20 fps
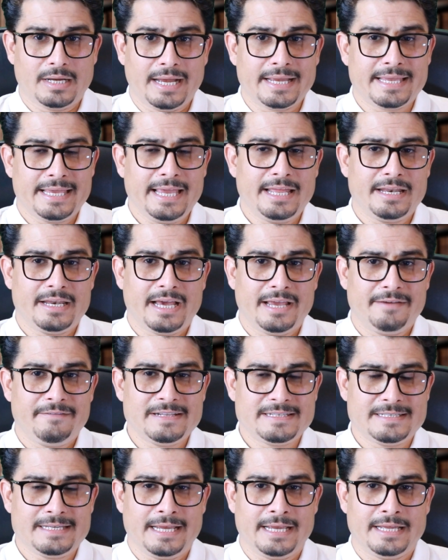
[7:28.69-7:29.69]
Again, I
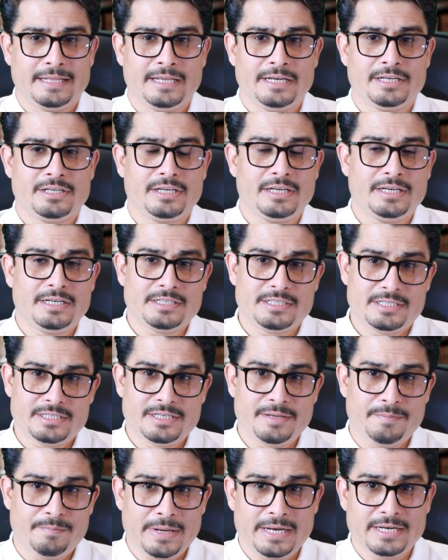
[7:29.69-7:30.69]
will say that it's
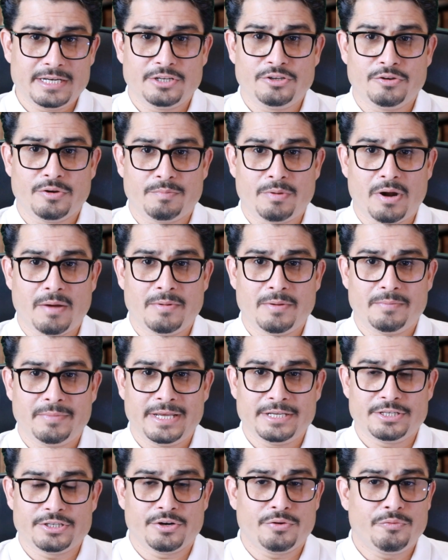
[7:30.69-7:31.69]
depend on your problem
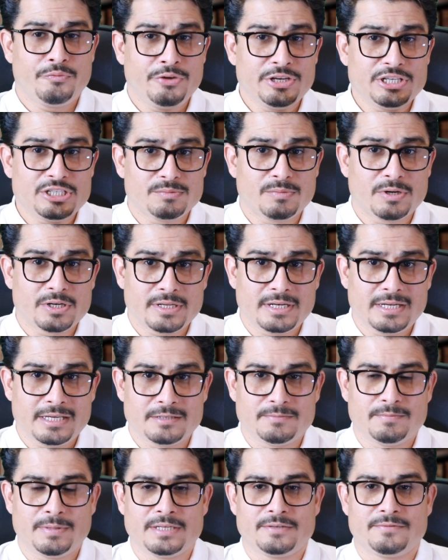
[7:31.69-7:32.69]
nature, which model
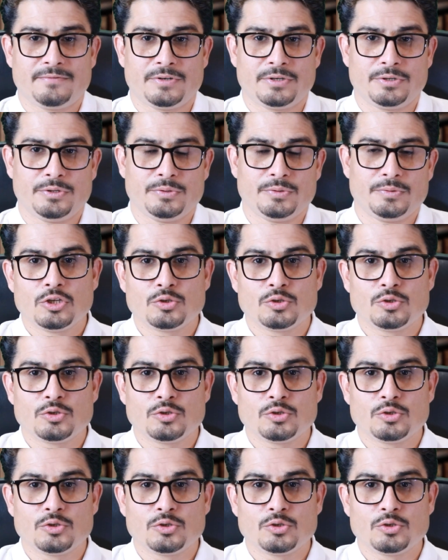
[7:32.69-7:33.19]
is best for you.